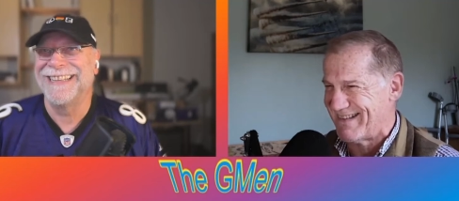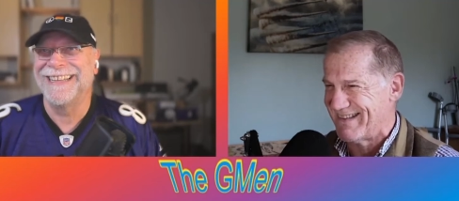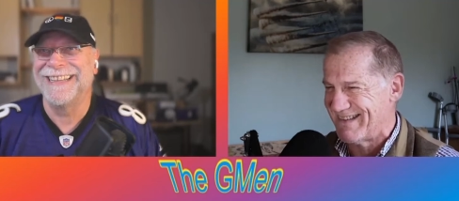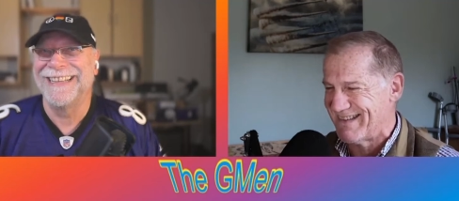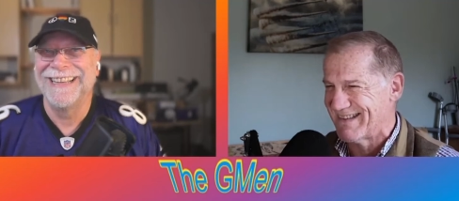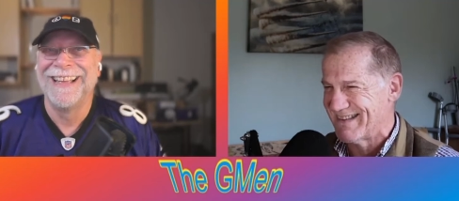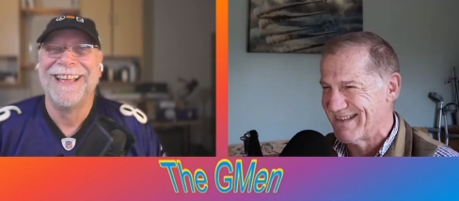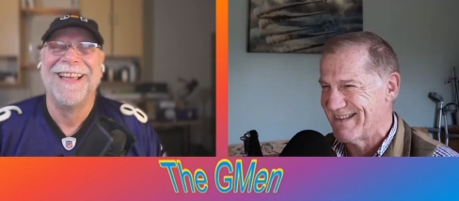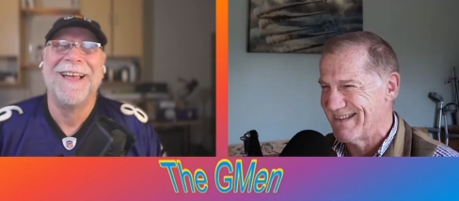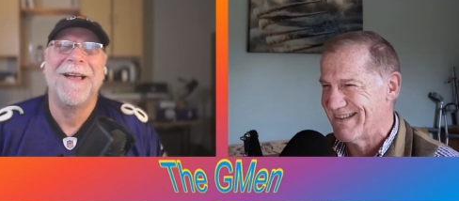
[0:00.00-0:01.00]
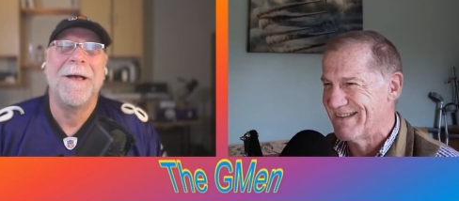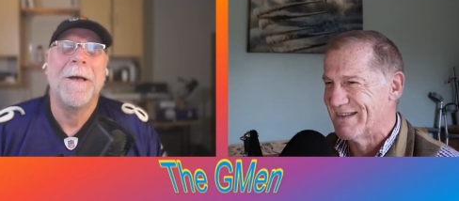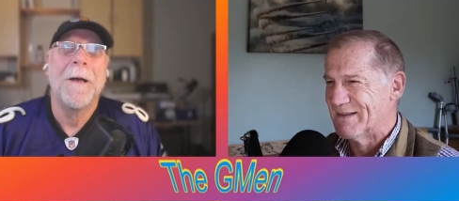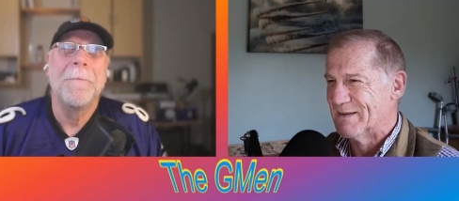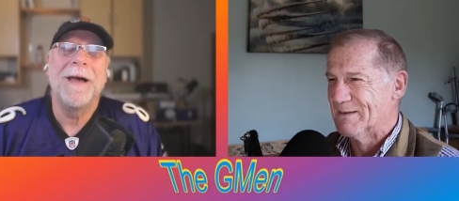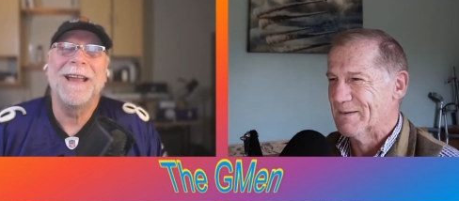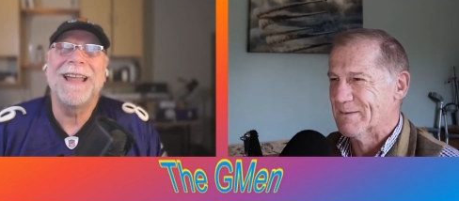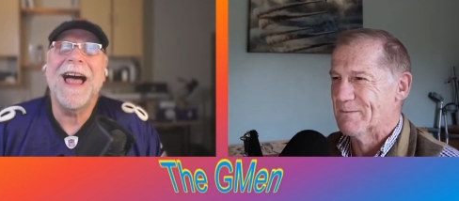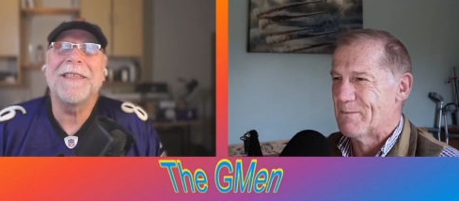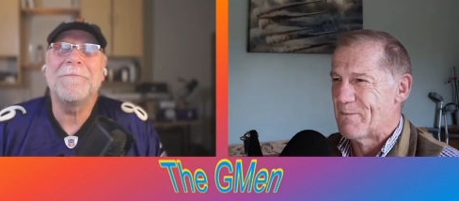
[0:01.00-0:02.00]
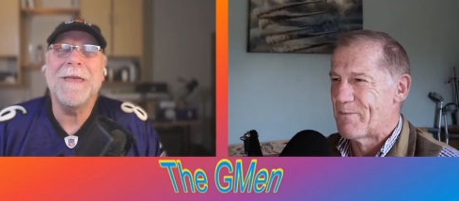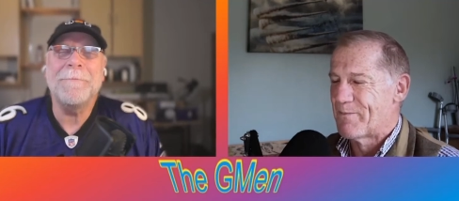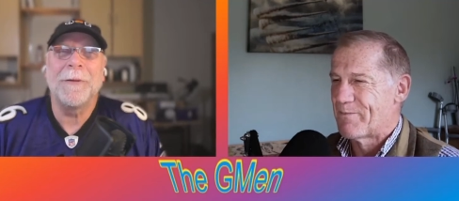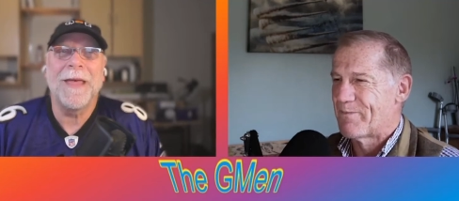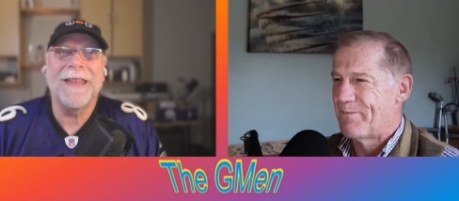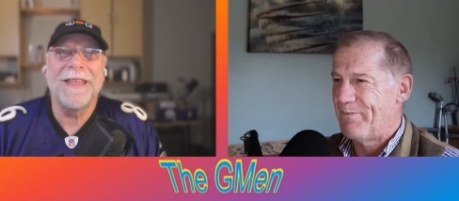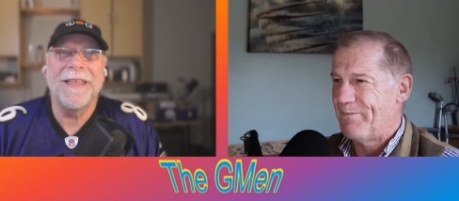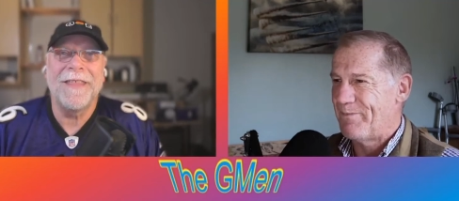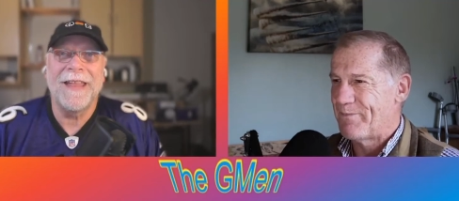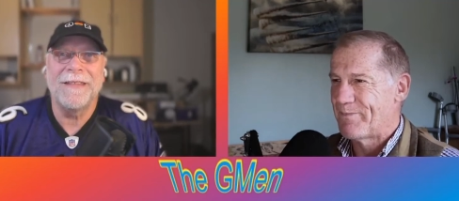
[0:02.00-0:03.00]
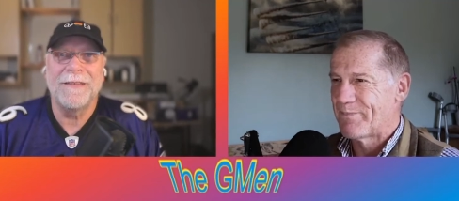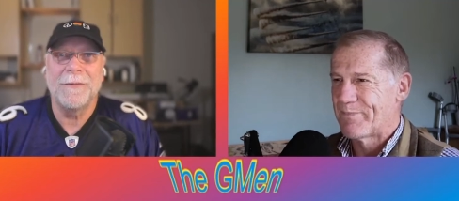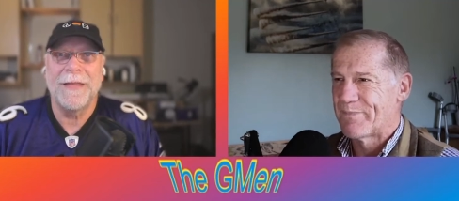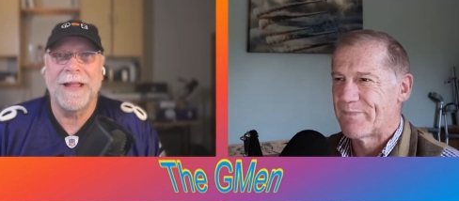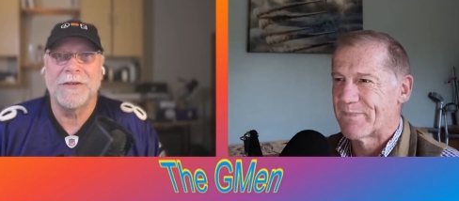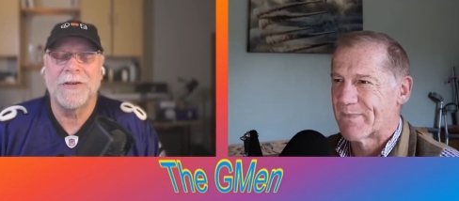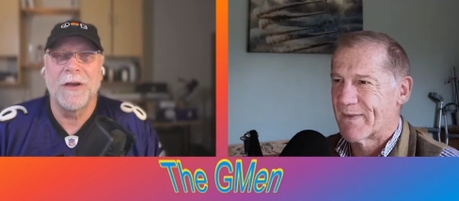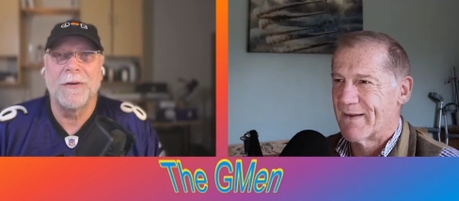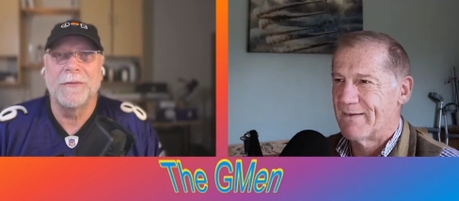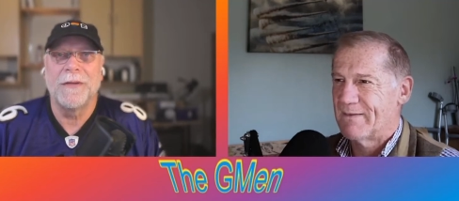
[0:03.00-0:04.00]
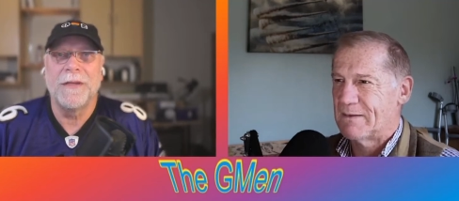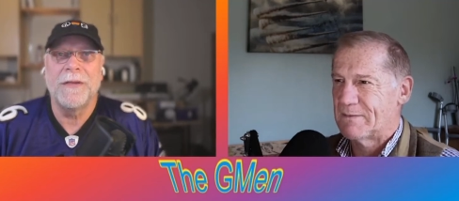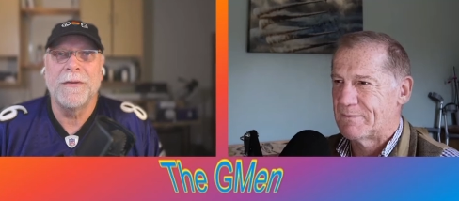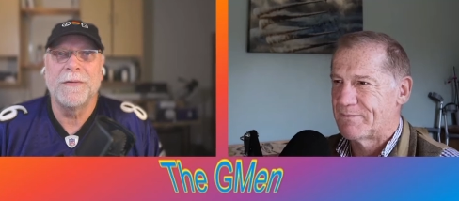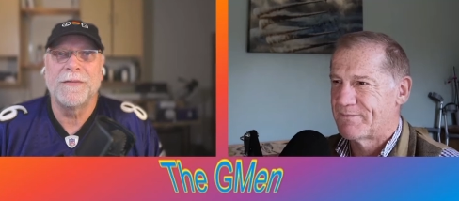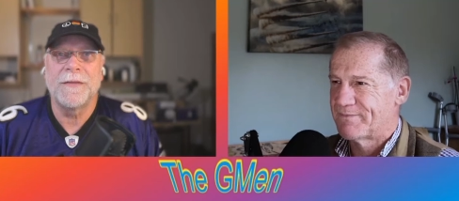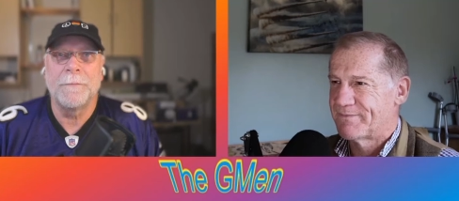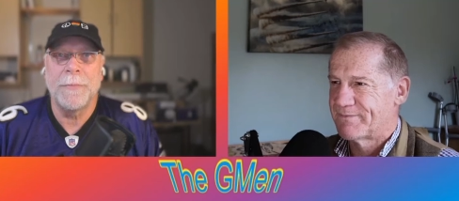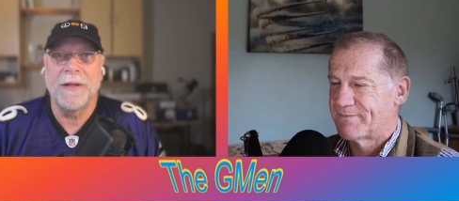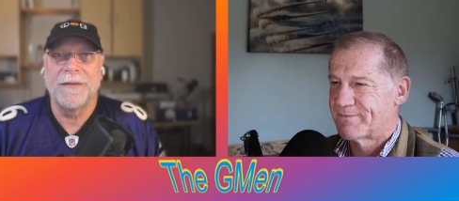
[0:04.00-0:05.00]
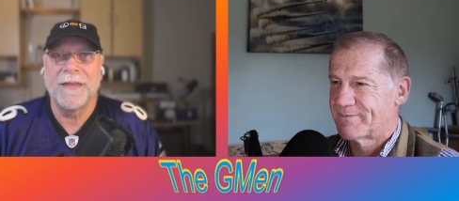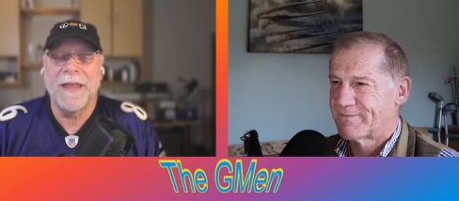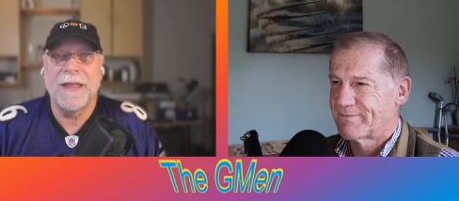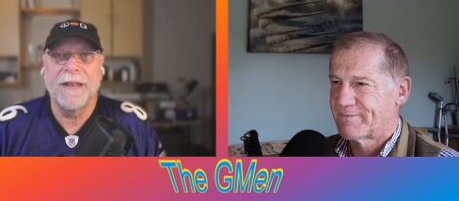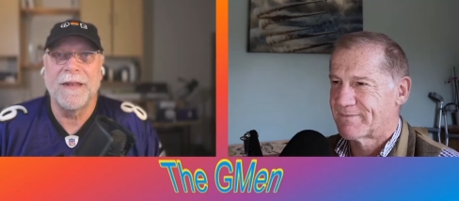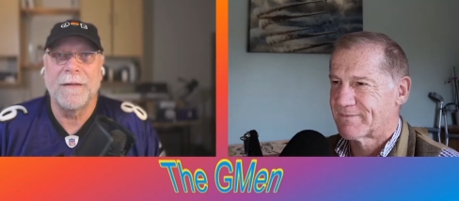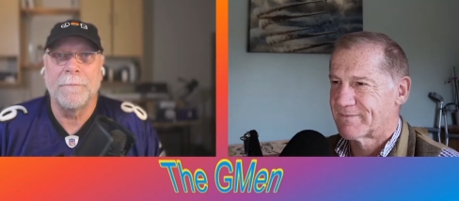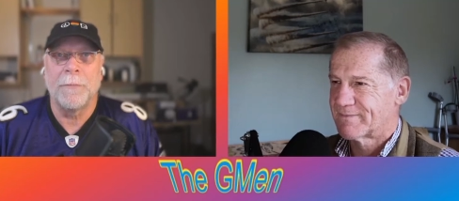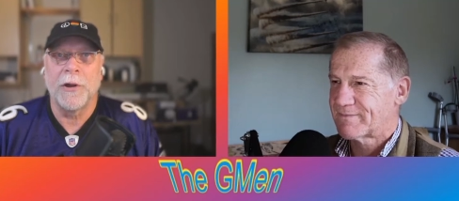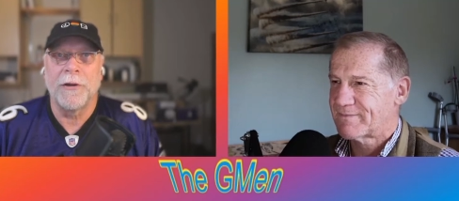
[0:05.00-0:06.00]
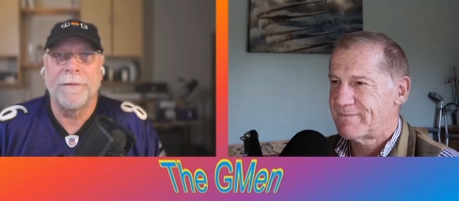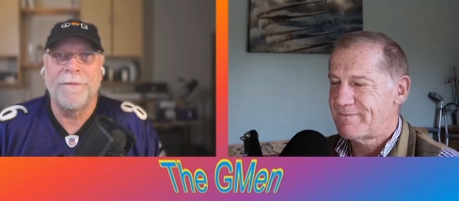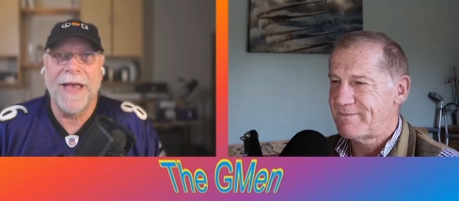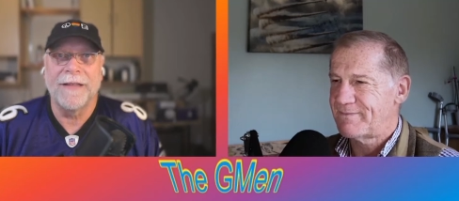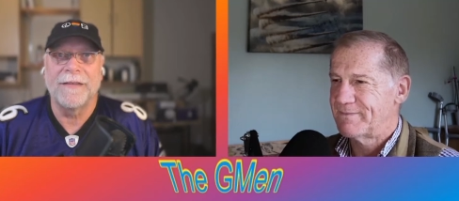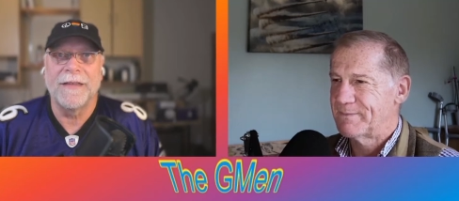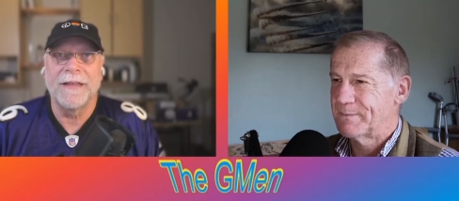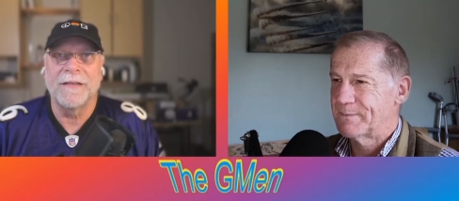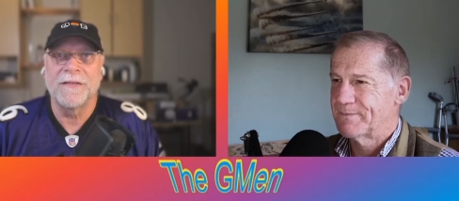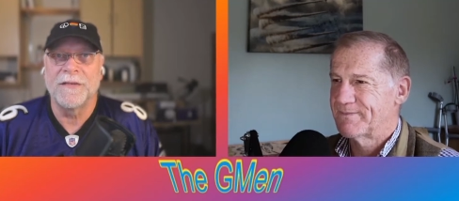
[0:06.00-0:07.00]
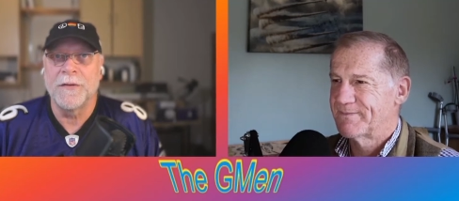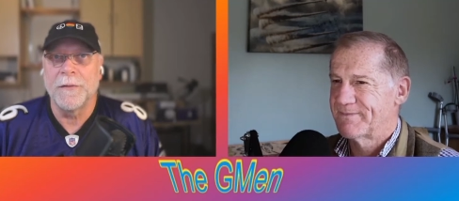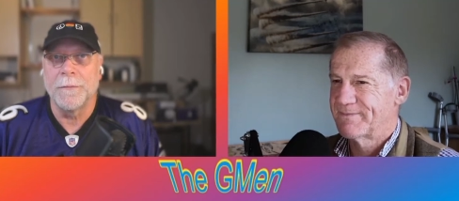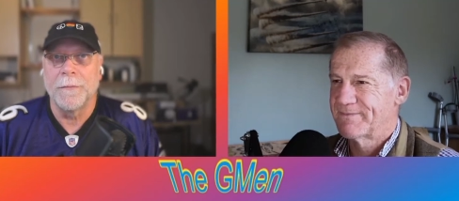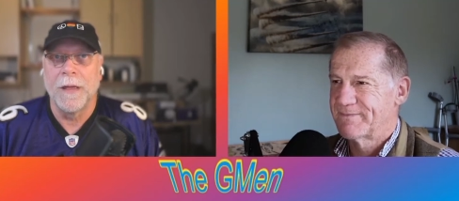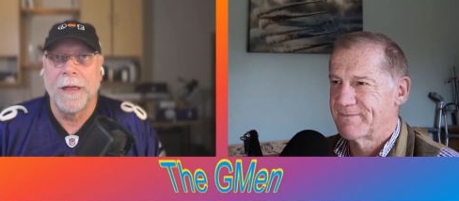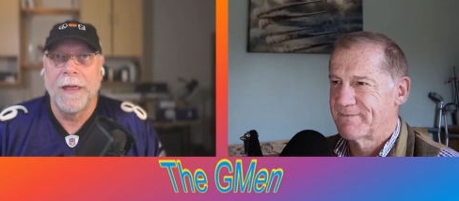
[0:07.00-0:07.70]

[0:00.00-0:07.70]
Speaker 1: but a lot of the people that that do that show use the built-in blur effect in Zoom